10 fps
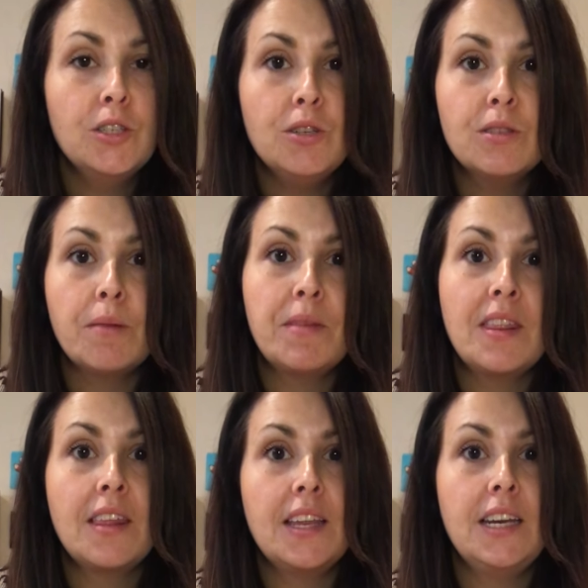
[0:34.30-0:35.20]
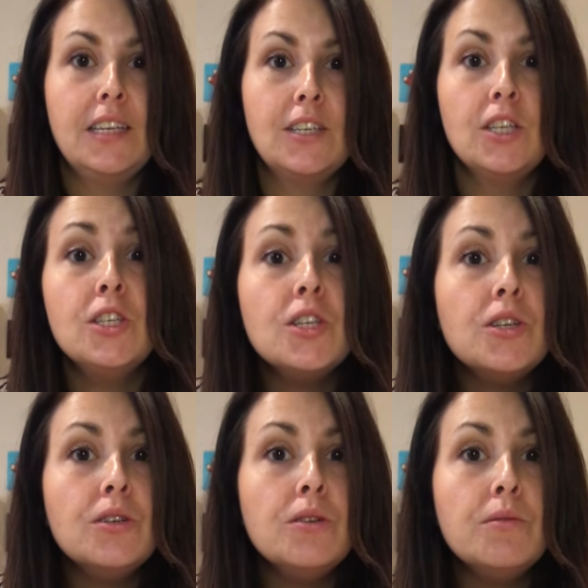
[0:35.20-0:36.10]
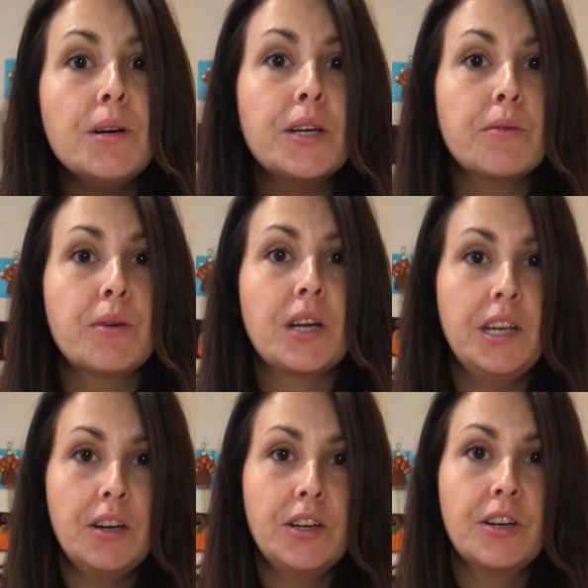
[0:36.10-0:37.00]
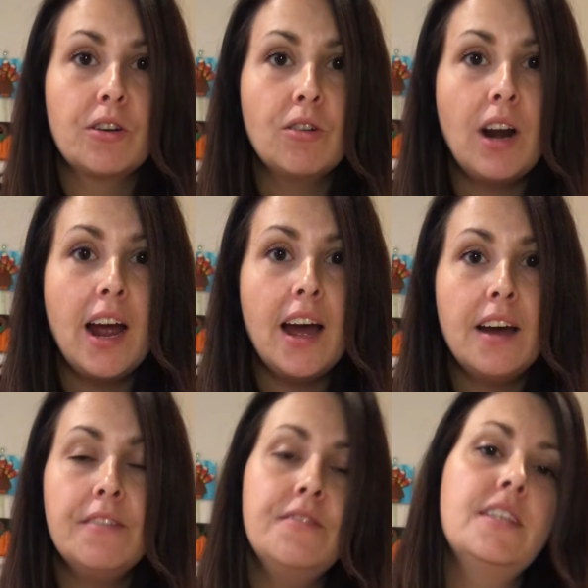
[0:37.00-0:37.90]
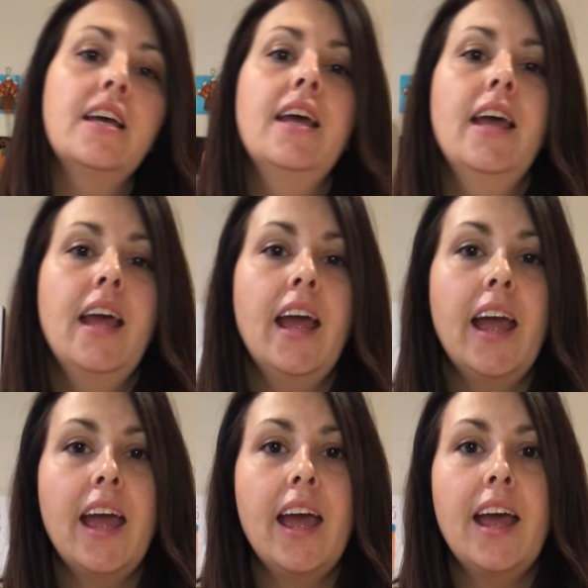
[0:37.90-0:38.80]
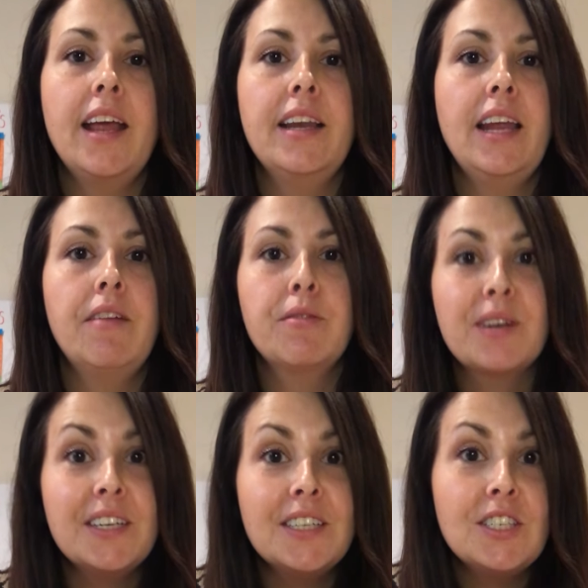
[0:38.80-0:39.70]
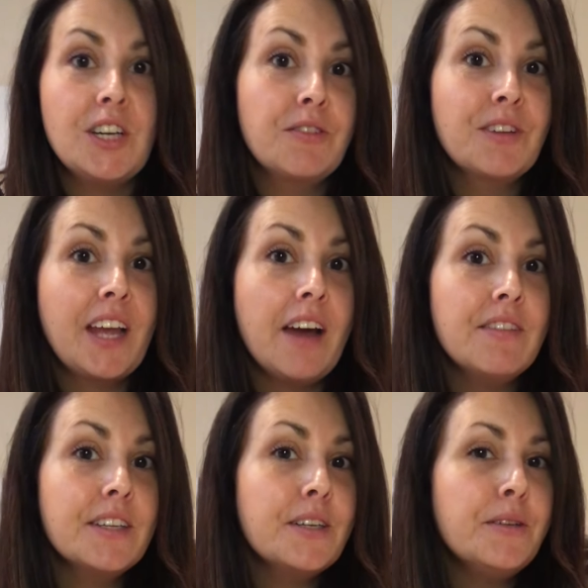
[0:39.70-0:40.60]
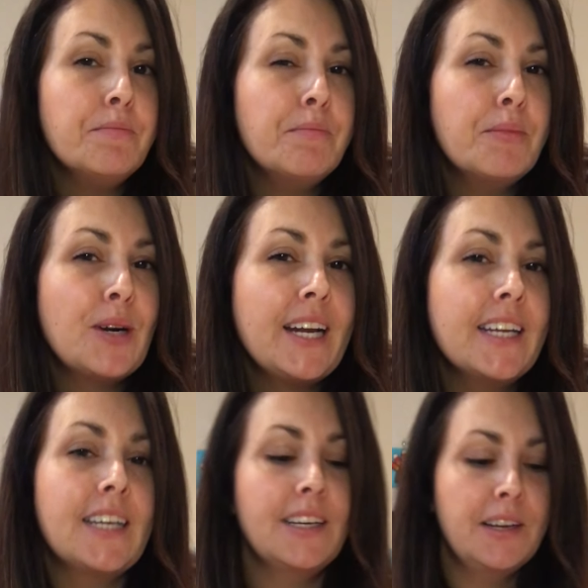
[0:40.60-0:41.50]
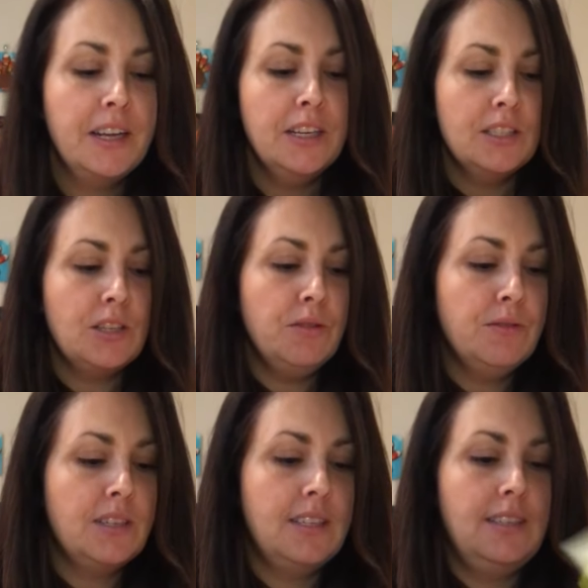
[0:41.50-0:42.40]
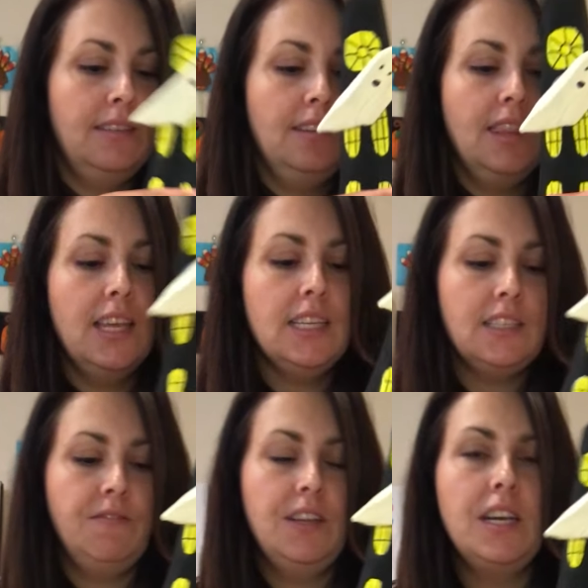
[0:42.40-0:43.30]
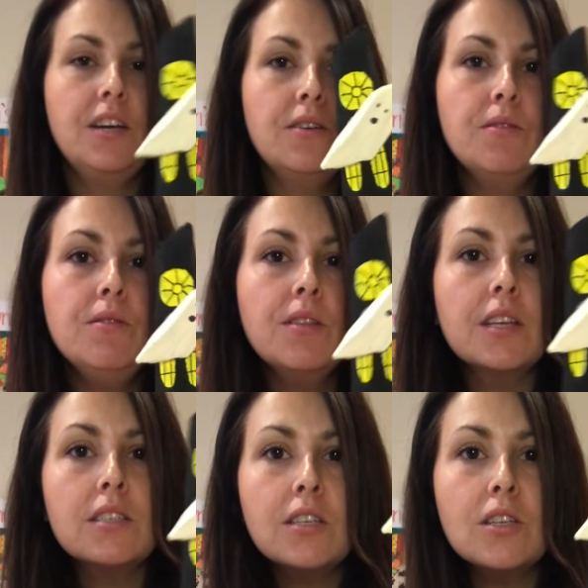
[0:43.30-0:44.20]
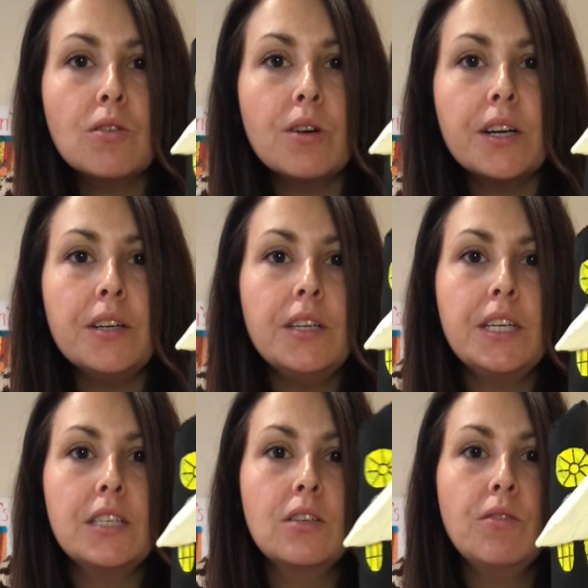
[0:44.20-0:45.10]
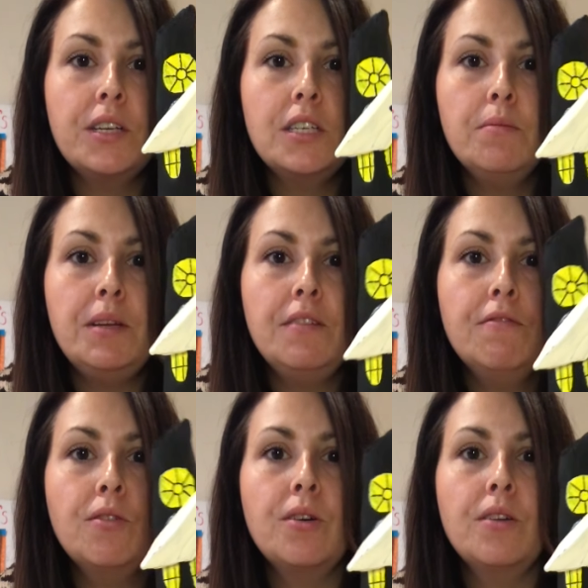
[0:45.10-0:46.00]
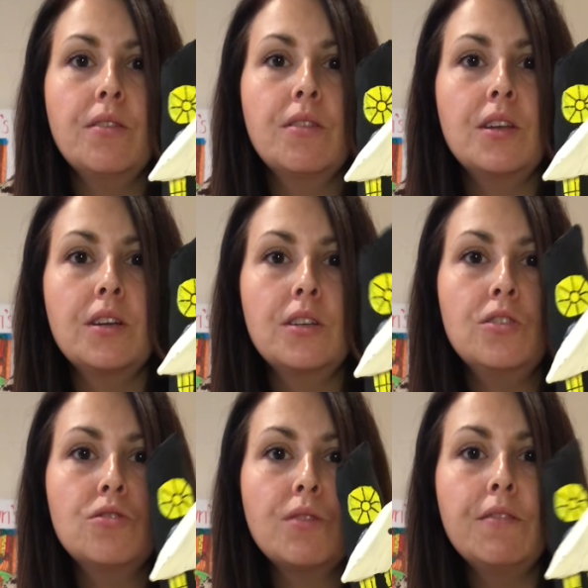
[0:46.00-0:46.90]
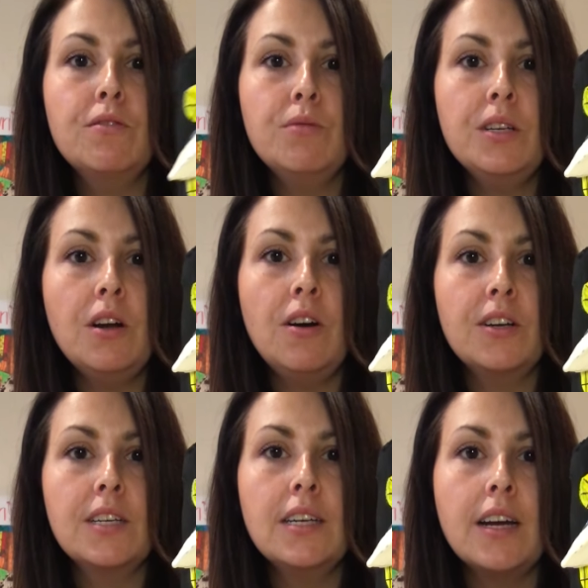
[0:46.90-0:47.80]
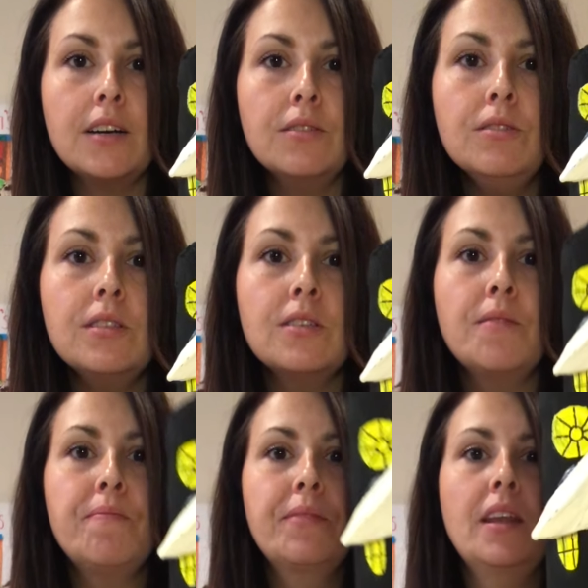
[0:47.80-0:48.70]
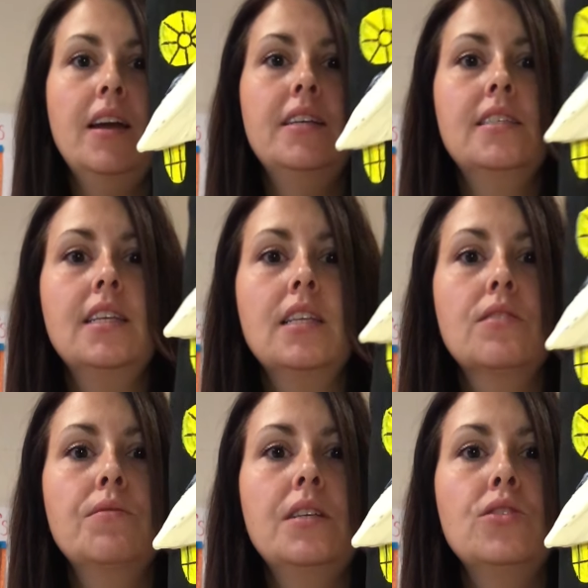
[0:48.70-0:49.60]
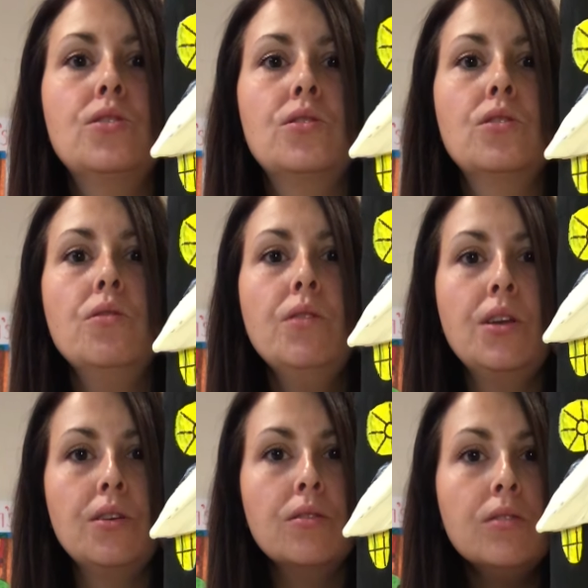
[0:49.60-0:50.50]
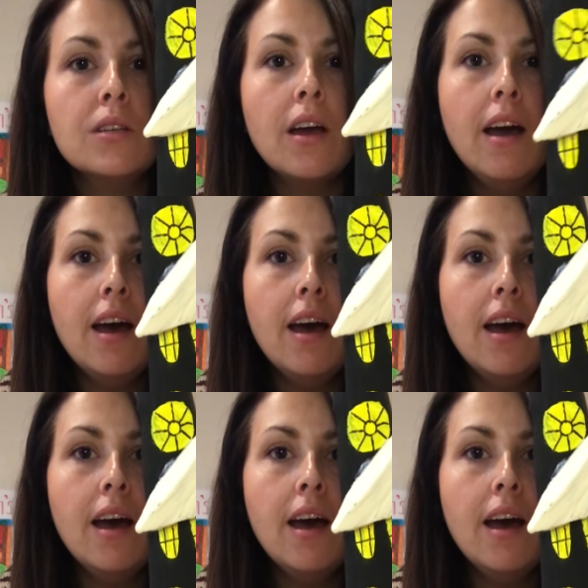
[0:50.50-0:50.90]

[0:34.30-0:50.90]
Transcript: do something that they need to do while you're working on your craft, and everyone can just generally have a little break. So this video, this tutorial is going to be for the Driftwood haunted house. I just think this one is so cute.